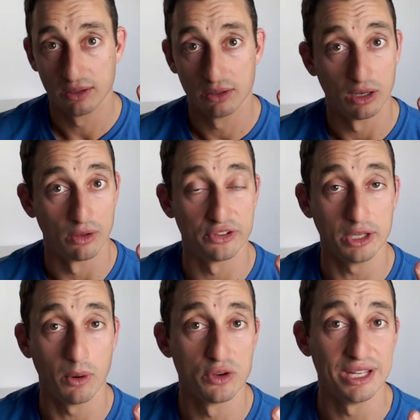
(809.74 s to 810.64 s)
I'll see you
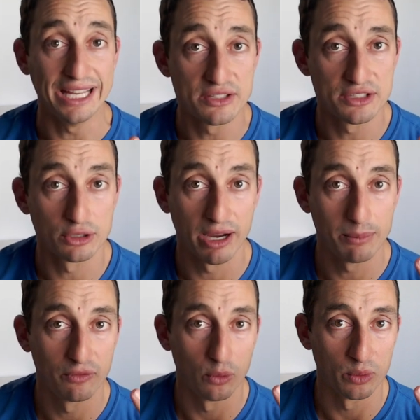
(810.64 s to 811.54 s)
on
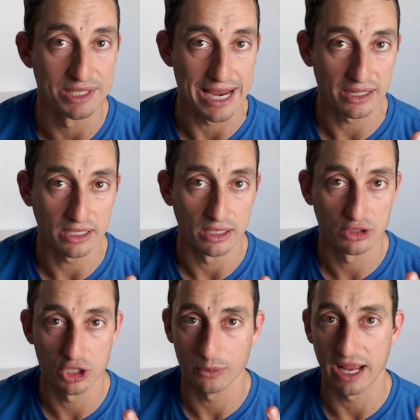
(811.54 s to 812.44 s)
Instagram for daily
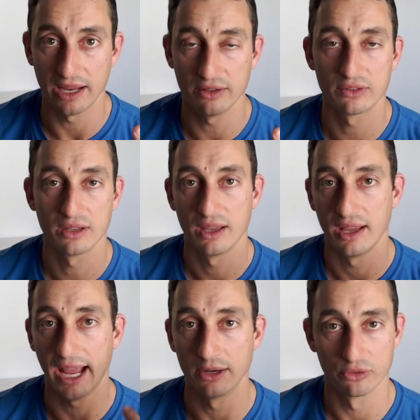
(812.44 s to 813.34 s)
Q and A's,
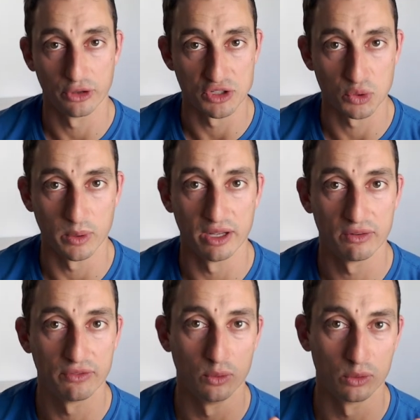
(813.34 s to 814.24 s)
and also Twitter
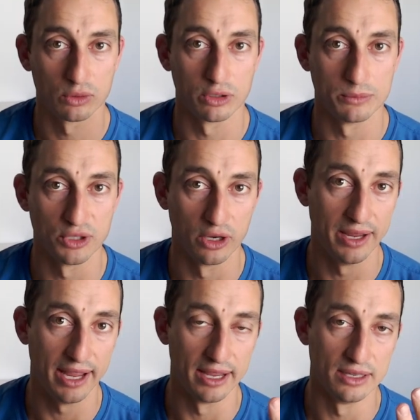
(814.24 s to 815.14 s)
for crypto
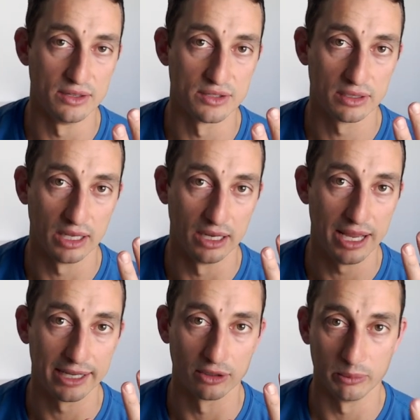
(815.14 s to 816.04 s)
and uh,
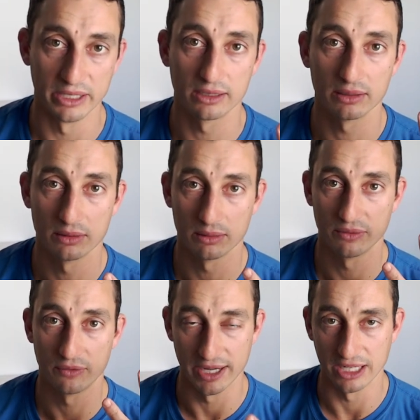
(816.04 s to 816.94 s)
economic
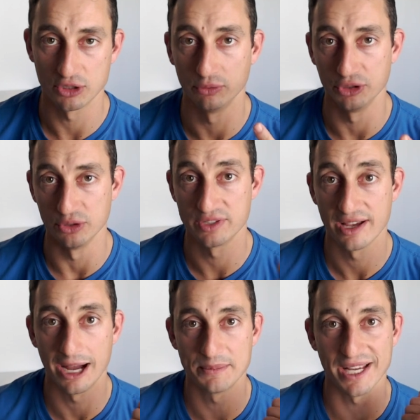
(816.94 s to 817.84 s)
financial news
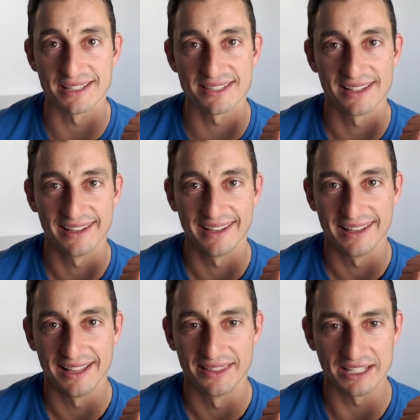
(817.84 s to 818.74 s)
updates.
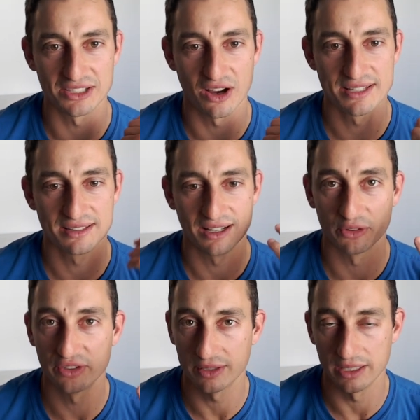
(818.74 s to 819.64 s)
Thanks, guys. I'll
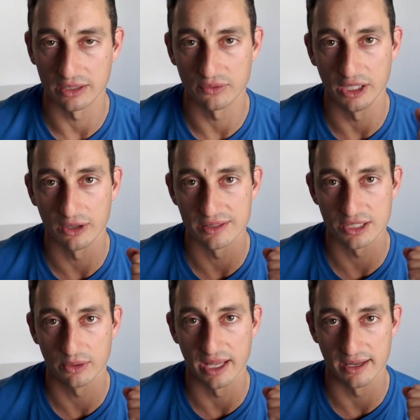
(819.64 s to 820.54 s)
see you at the next video.
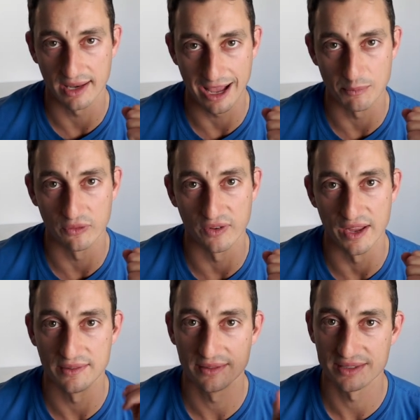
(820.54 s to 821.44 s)
Until then, have more fun
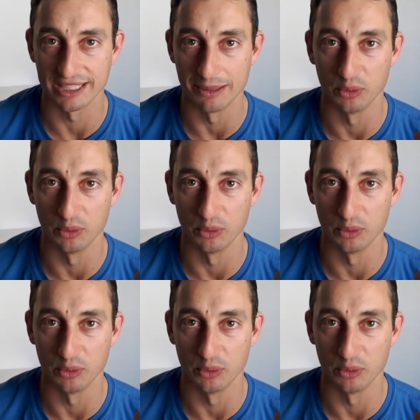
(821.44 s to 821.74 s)
to get more